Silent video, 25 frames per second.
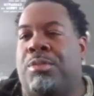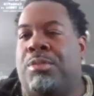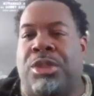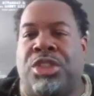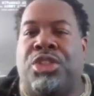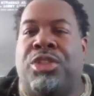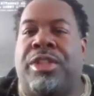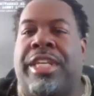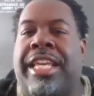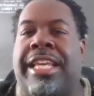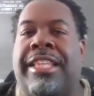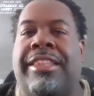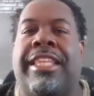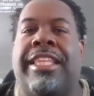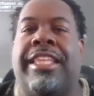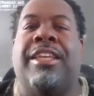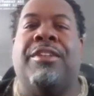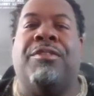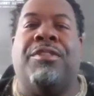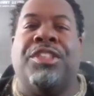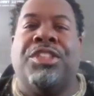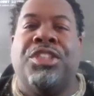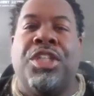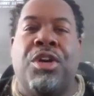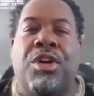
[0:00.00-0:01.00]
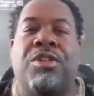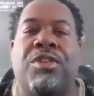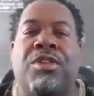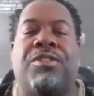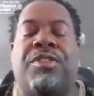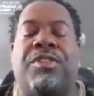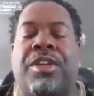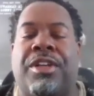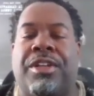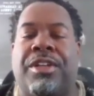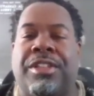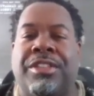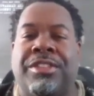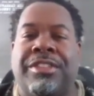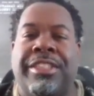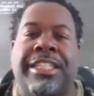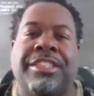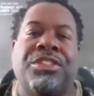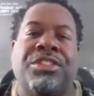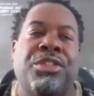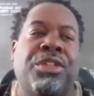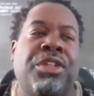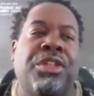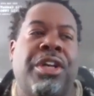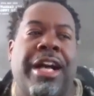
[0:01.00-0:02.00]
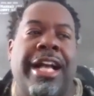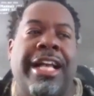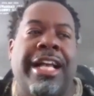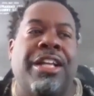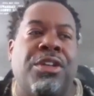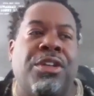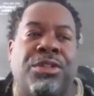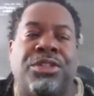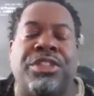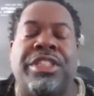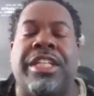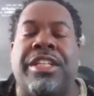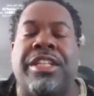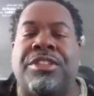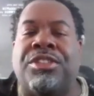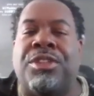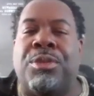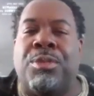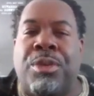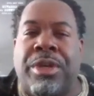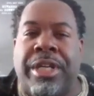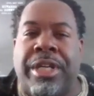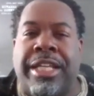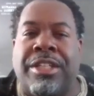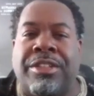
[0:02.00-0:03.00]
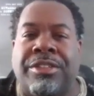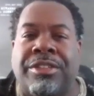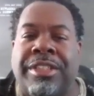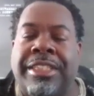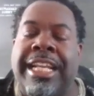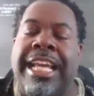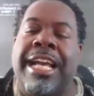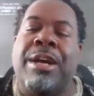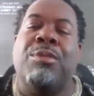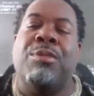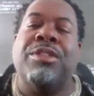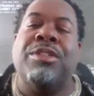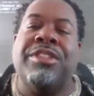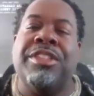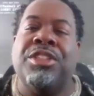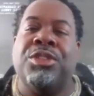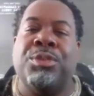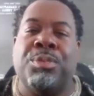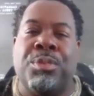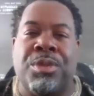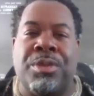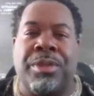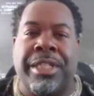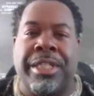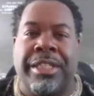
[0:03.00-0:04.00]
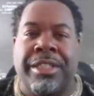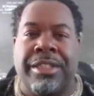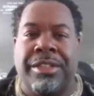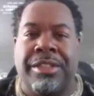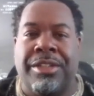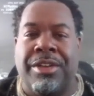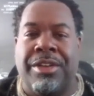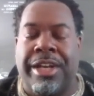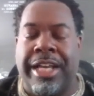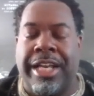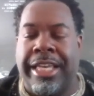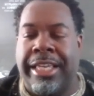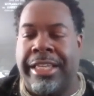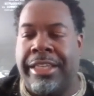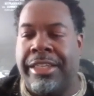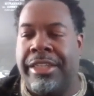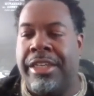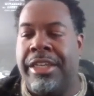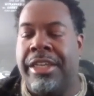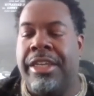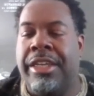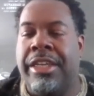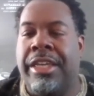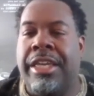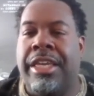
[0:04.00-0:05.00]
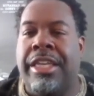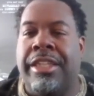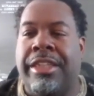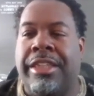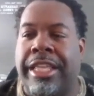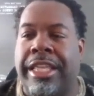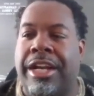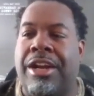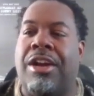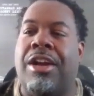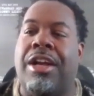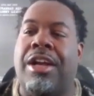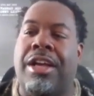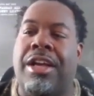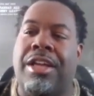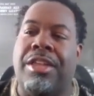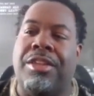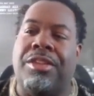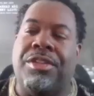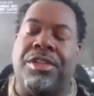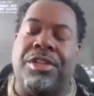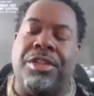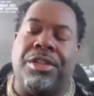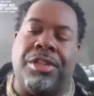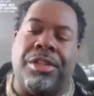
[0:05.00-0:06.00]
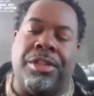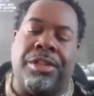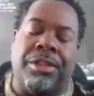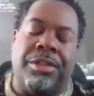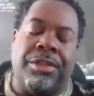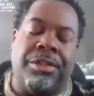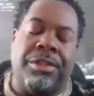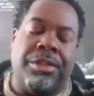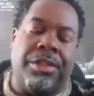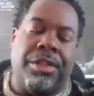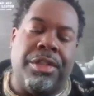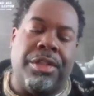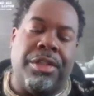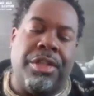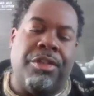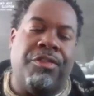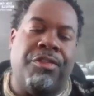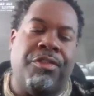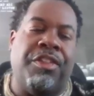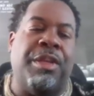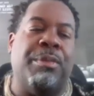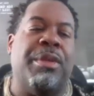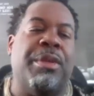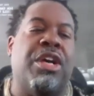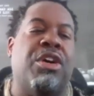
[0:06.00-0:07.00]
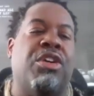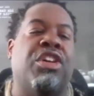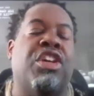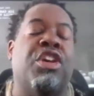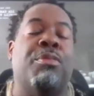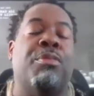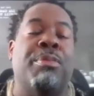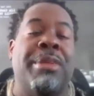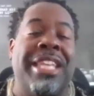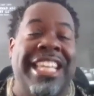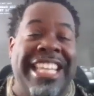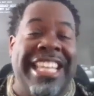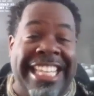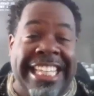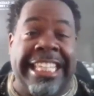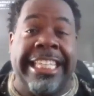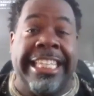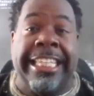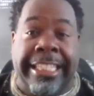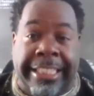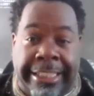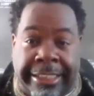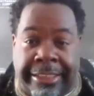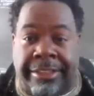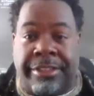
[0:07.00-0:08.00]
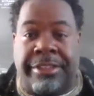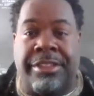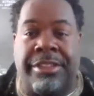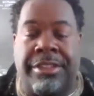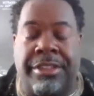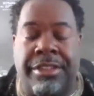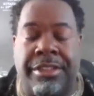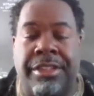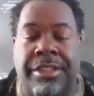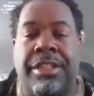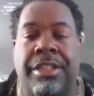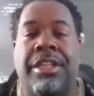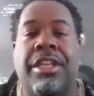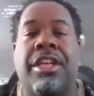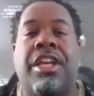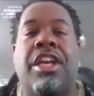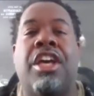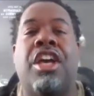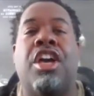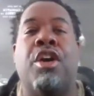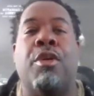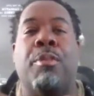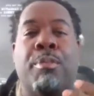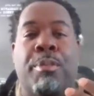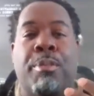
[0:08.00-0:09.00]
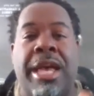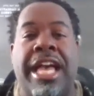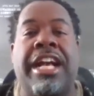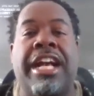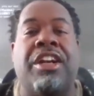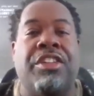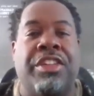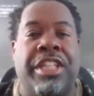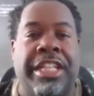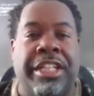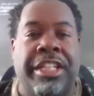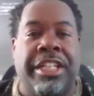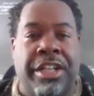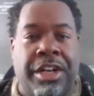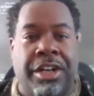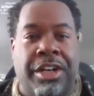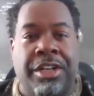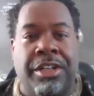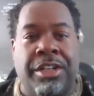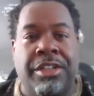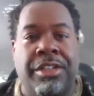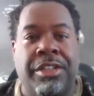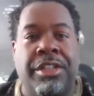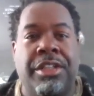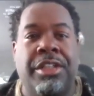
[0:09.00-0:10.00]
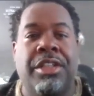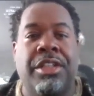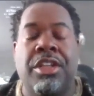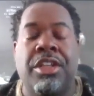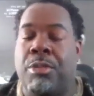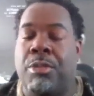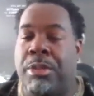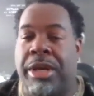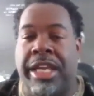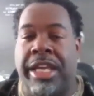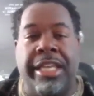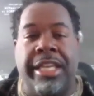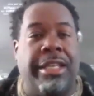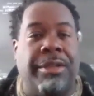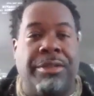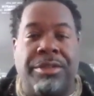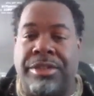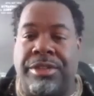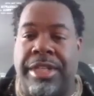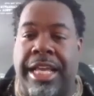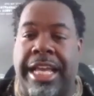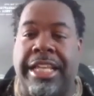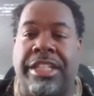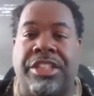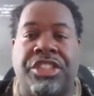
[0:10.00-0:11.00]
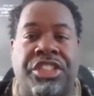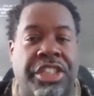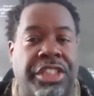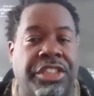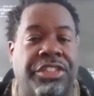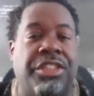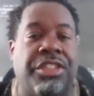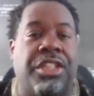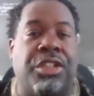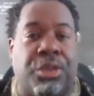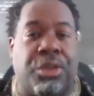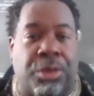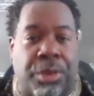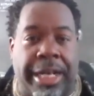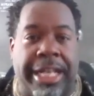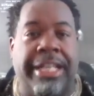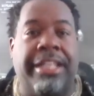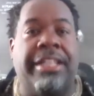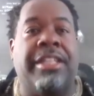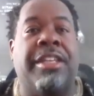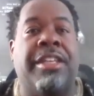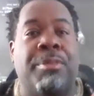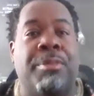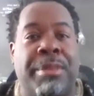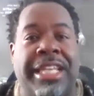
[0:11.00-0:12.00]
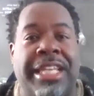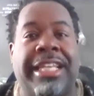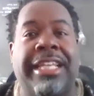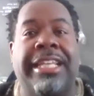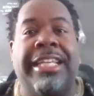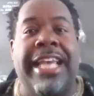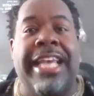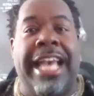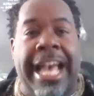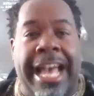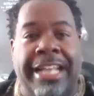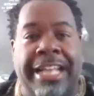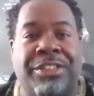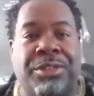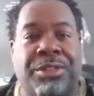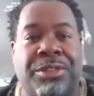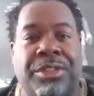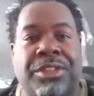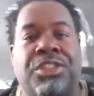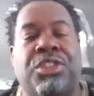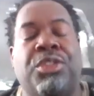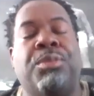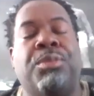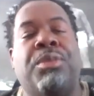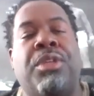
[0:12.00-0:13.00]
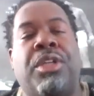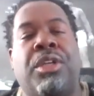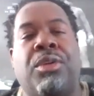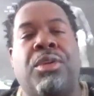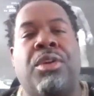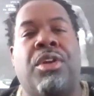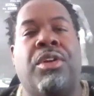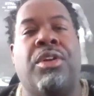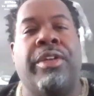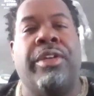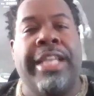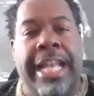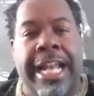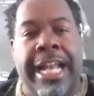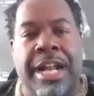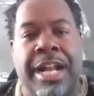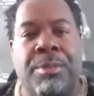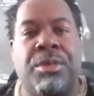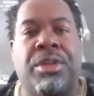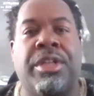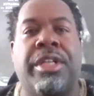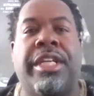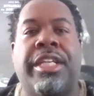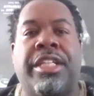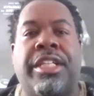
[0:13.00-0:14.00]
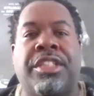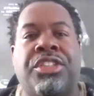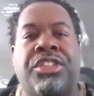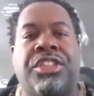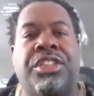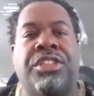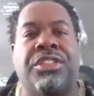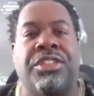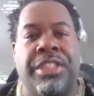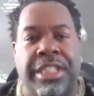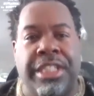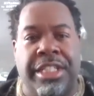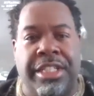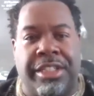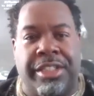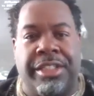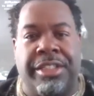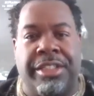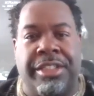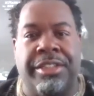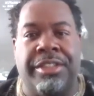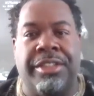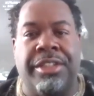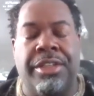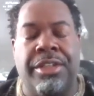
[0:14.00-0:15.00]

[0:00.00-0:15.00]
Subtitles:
but you can't think of a joke of hers that you could like go tell someone else. And that was his point. Like, there are other female comedians better than her. But he was like, she's a great comedic actress. You put her on camera and she's good.